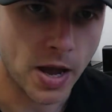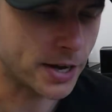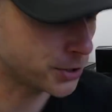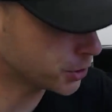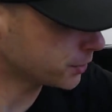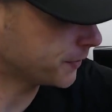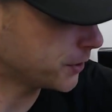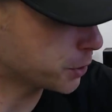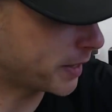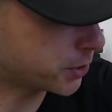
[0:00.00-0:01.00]
I just
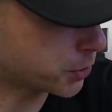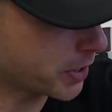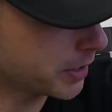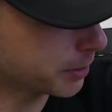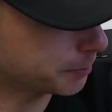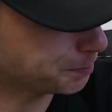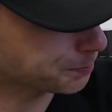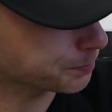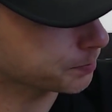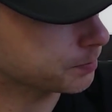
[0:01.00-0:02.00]
finished my training
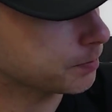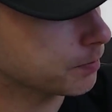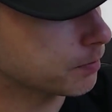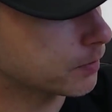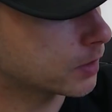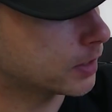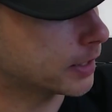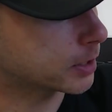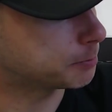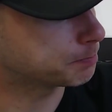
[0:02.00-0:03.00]

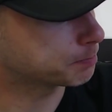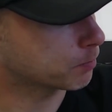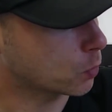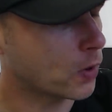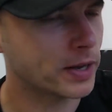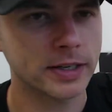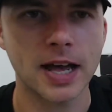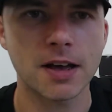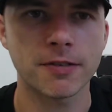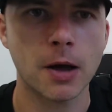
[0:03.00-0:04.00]
like
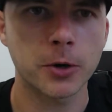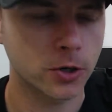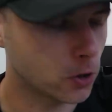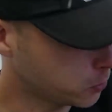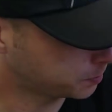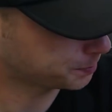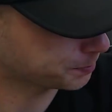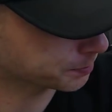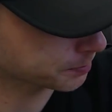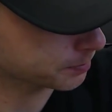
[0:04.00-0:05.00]
1.5 hours ago.
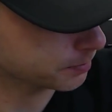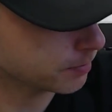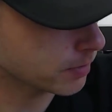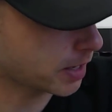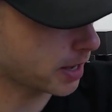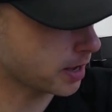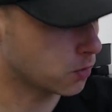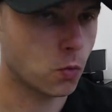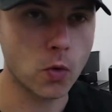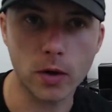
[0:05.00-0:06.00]

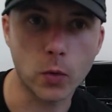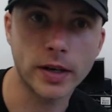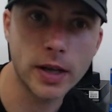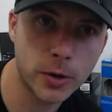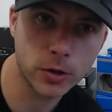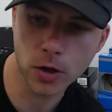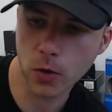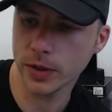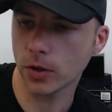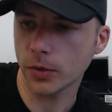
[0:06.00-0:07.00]
And 1 hour ago,
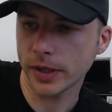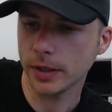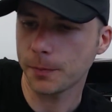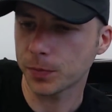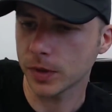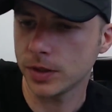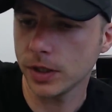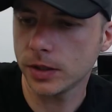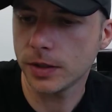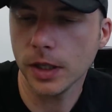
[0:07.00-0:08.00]
we already
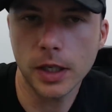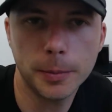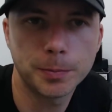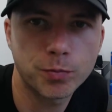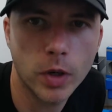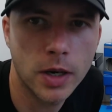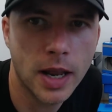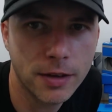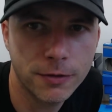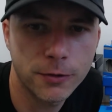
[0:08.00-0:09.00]
did the
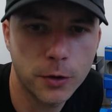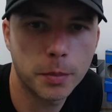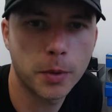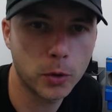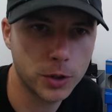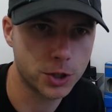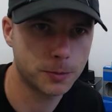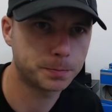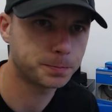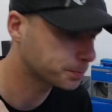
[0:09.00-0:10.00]
live for the Polish